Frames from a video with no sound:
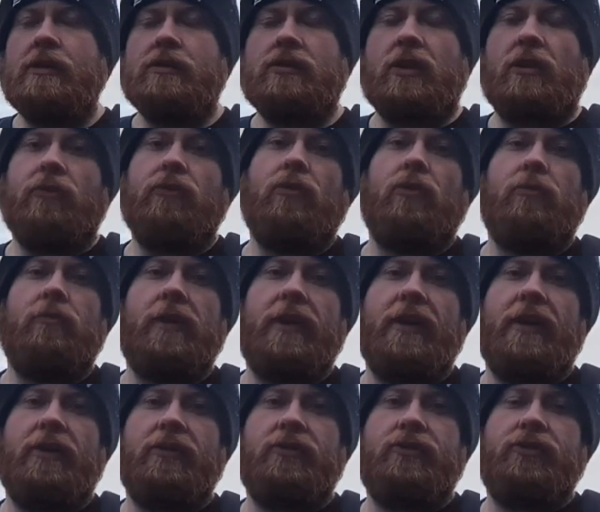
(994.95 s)
So normally
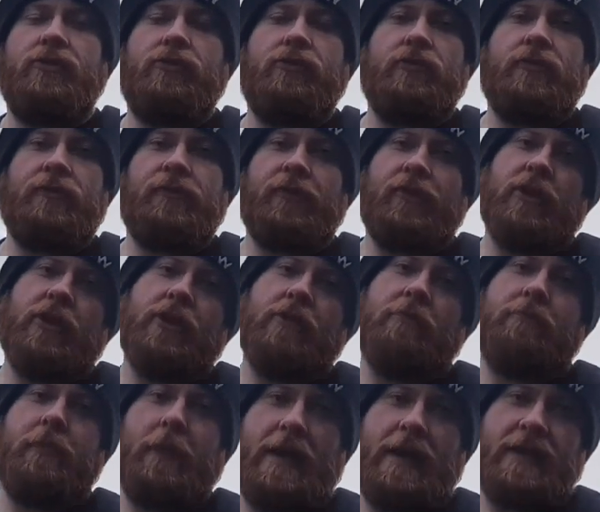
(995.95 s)
I would use the
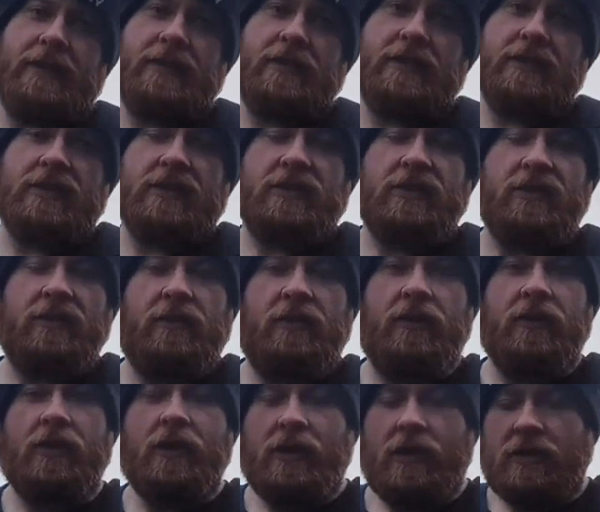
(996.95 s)
bands
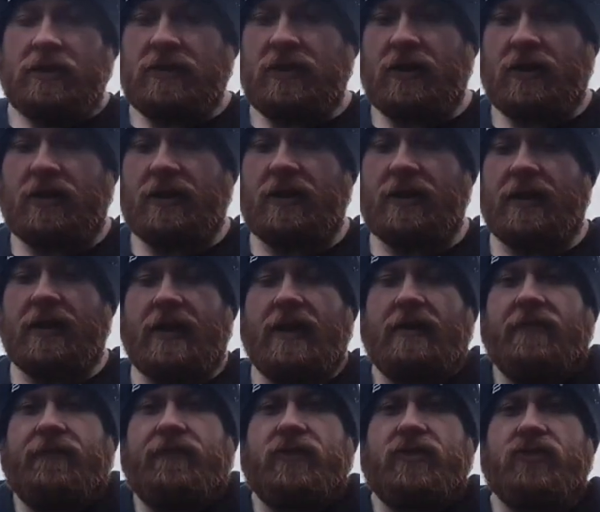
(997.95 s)
so I can get
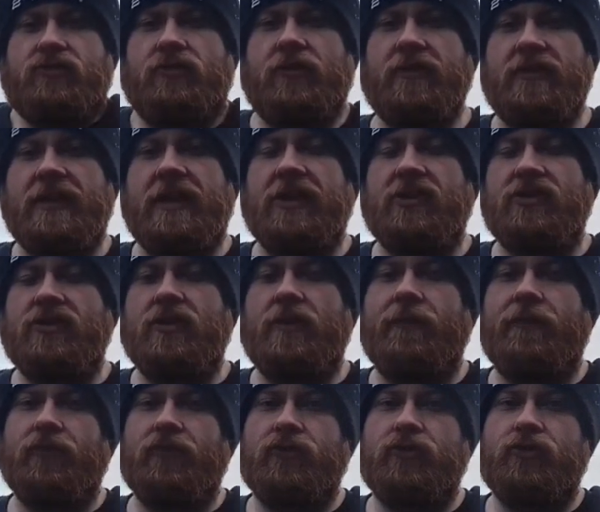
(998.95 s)
the strict tension
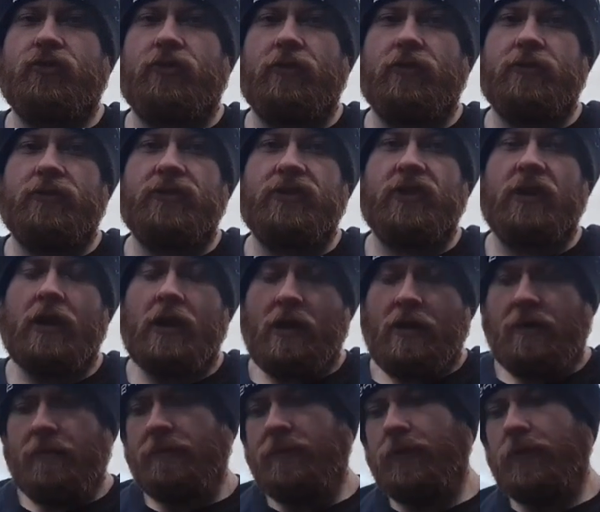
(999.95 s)
for shrugs,
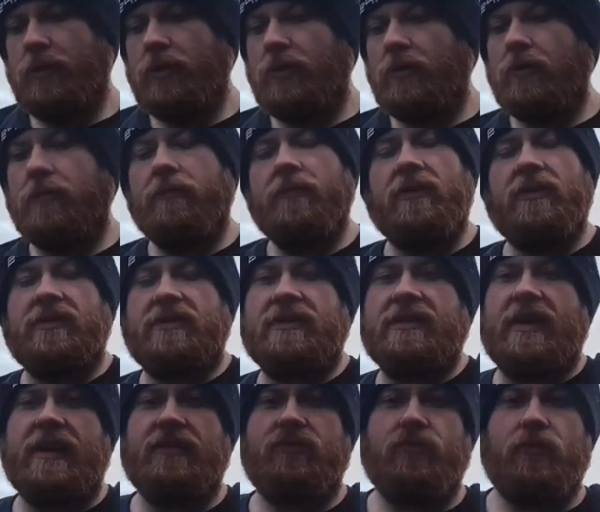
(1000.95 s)
but
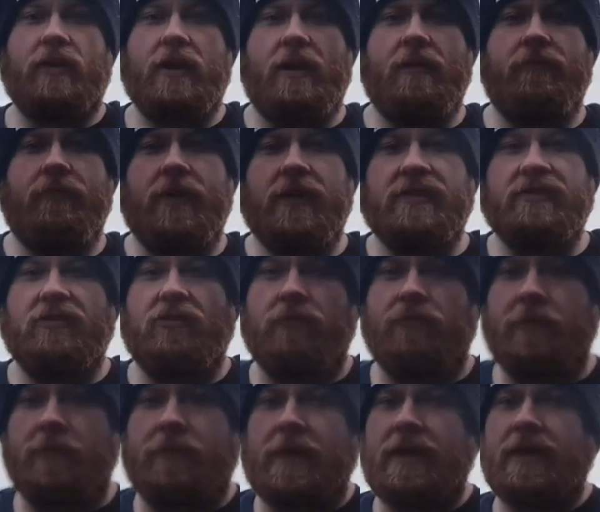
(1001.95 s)
instead we're going to mix it
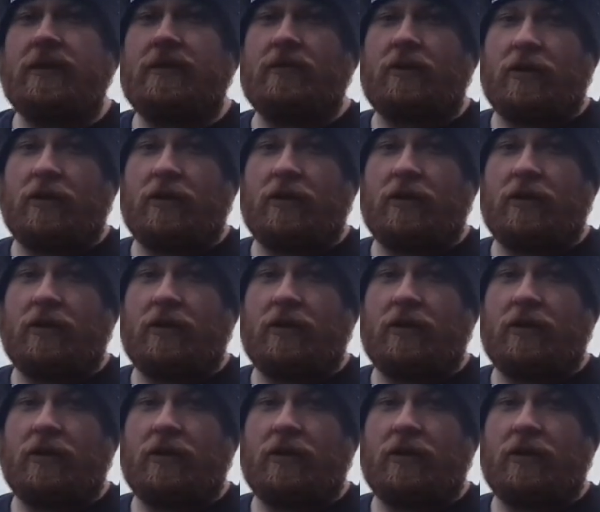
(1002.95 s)
up a bit.